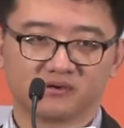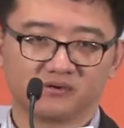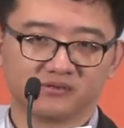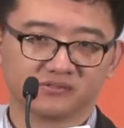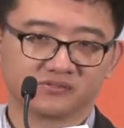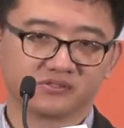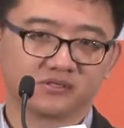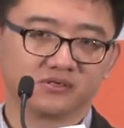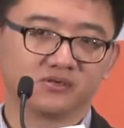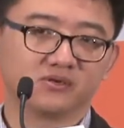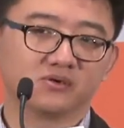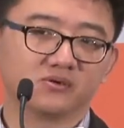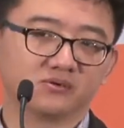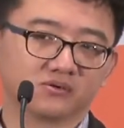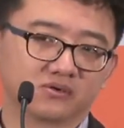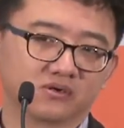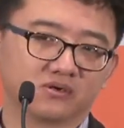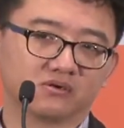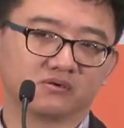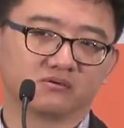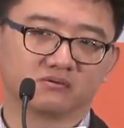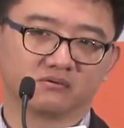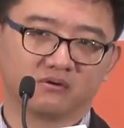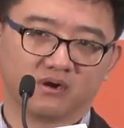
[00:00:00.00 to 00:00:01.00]
on the
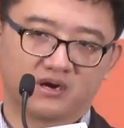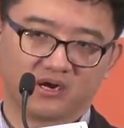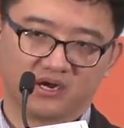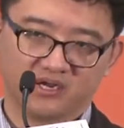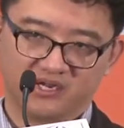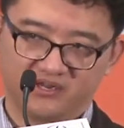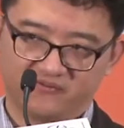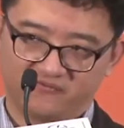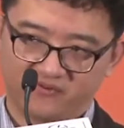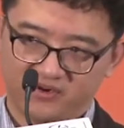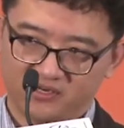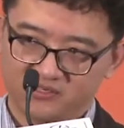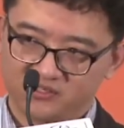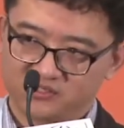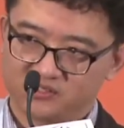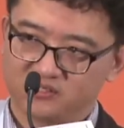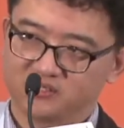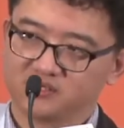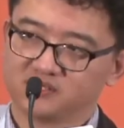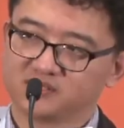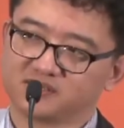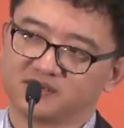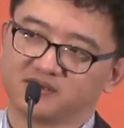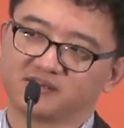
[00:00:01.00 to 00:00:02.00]
local
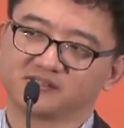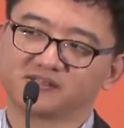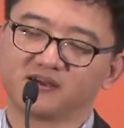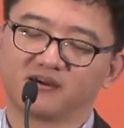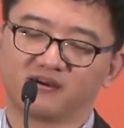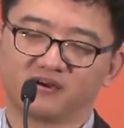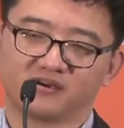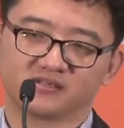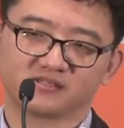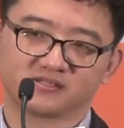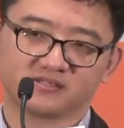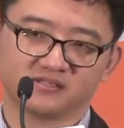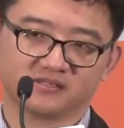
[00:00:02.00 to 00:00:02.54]
evangelist task